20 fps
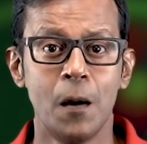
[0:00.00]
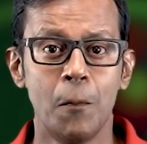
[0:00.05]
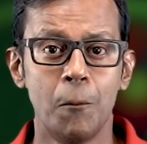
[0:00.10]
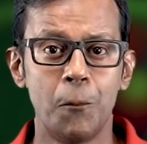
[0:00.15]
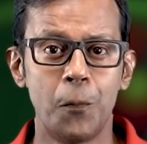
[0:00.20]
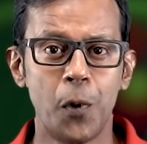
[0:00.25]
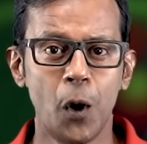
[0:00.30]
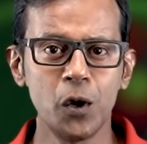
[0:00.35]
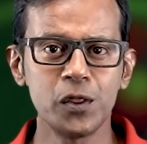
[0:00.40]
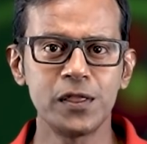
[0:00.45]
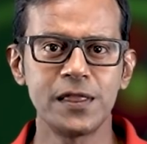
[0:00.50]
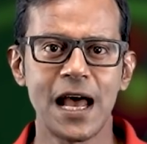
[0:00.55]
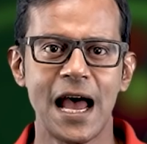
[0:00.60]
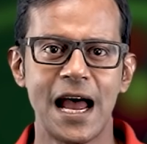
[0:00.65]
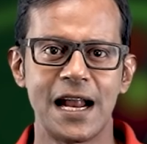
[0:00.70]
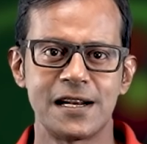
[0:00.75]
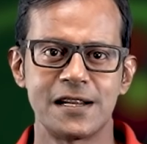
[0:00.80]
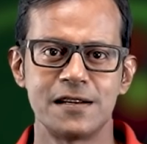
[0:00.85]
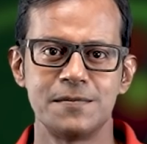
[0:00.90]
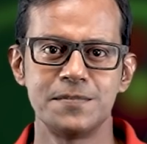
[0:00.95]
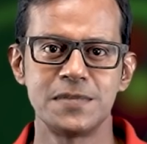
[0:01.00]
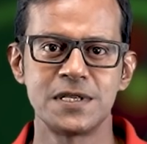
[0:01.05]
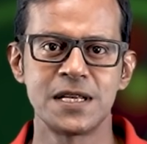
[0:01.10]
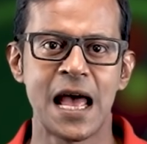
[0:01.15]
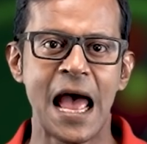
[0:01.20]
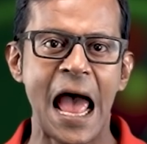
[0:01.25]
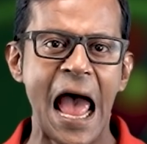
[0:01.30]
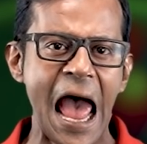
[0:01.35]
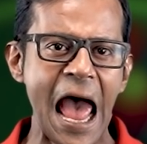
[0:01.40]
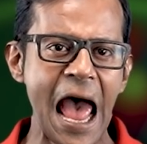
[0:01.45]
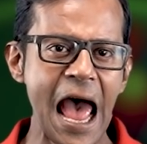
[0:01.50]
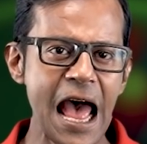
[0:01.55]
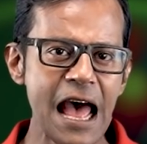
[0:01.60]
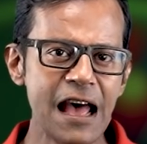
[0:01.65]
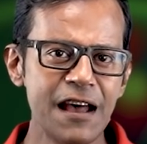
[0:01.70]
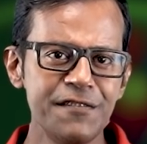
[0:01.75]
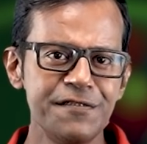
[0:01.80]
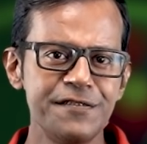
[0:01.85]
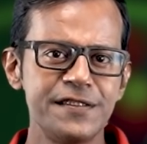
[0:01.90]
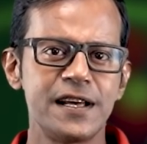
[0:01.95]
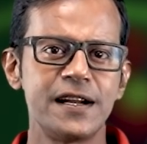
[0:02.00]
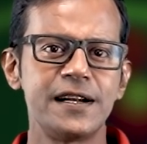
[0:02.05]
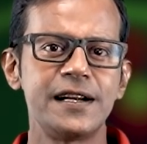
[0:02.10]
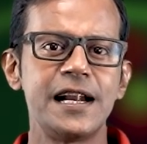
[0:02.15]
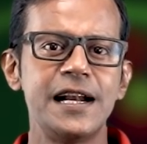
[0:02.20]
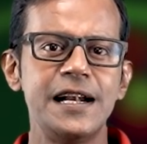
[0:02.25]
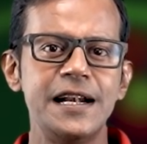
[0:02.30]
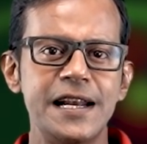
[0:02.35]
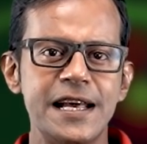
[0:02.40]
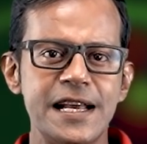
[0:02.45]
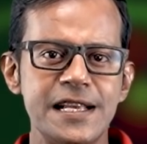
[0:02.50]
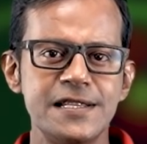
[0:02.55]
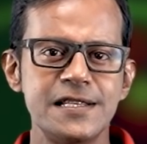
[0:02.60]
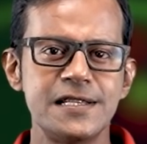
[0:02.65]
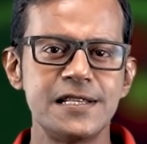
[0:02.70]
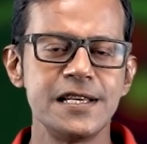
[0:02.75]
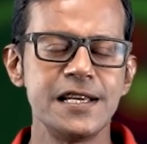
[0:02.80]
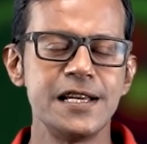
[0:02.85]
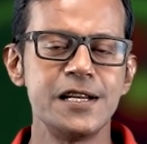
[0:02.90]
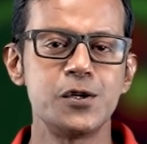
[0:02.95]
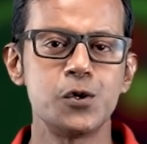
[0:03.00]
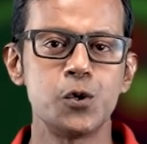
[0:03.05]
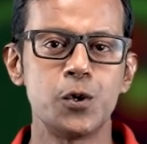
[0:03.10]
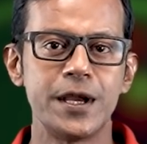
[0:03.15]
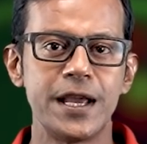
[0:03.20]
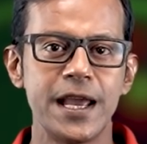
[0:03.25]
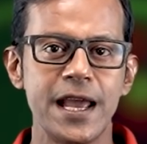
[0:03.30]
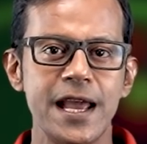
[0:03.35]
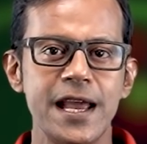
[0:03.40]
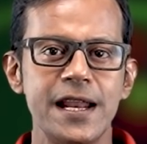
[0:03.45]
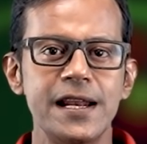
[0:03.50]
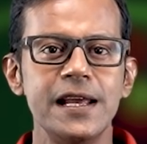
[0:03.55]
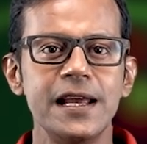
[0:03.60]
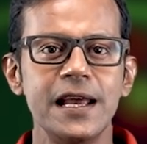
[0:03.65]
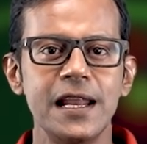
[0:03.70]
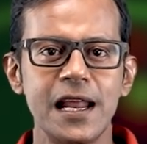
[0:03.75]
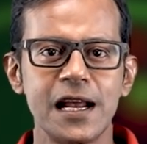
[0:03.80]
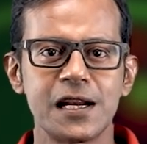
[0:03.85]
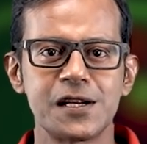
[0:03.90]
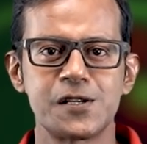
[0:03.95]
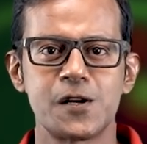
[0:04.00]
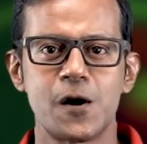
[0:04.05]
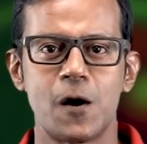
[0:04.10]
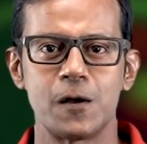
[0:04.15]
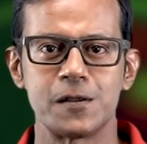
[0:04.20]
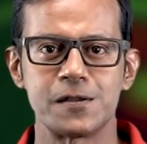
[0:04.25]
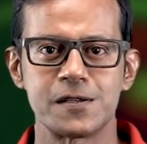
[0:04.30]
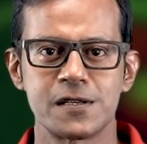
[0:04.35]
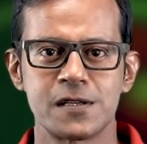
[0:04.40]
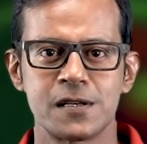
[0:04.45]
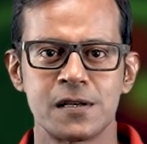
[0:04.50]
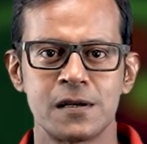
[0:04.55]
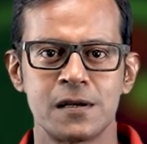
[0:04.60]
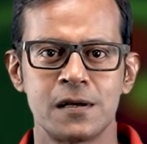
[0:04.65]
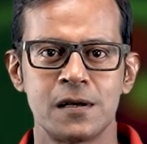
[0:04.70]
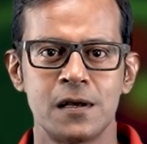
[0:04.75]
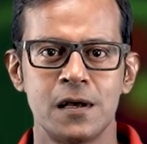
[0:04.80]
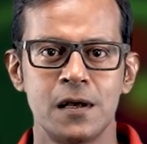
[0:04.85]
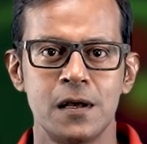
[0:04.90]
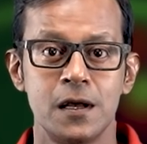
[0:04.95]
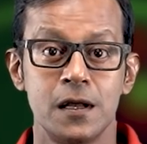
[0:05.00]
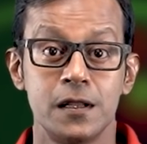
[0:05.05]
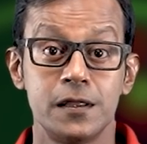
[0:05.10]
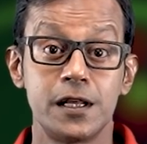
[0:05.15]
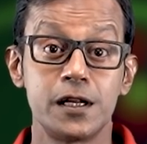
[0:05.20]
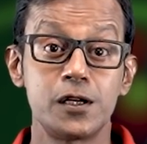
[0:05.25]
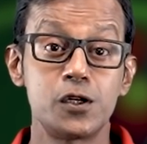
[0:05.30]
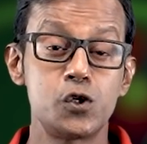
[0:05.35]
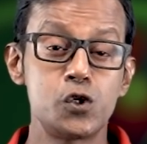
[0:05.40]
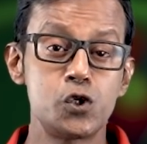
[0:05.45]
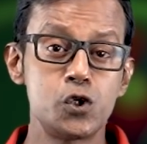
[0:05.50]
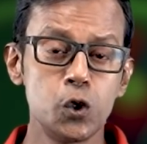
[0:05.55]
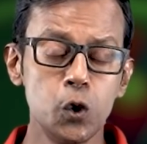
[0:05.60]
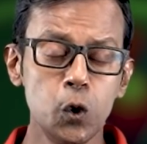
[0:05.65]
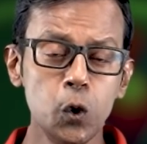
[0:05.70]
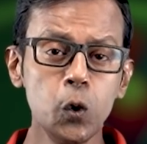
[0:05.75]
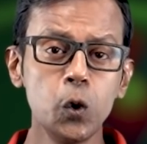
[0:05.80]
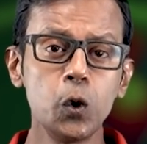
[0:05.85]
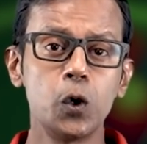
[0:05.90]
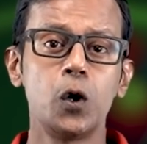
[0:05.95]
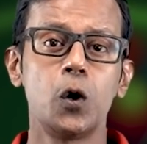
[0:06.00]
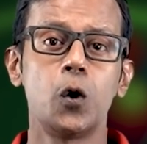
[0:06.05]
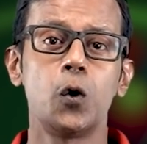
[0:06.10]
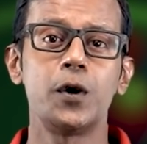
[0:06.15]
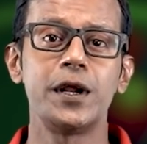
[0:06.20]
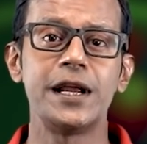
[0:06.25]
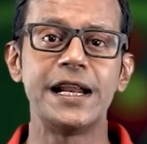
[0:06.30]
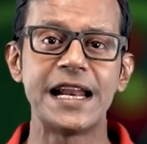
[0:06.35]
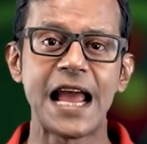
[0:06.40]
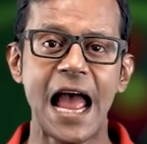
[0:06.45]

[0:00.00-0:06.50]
Both the atoms have the tendency to gain electrons. The two chlorine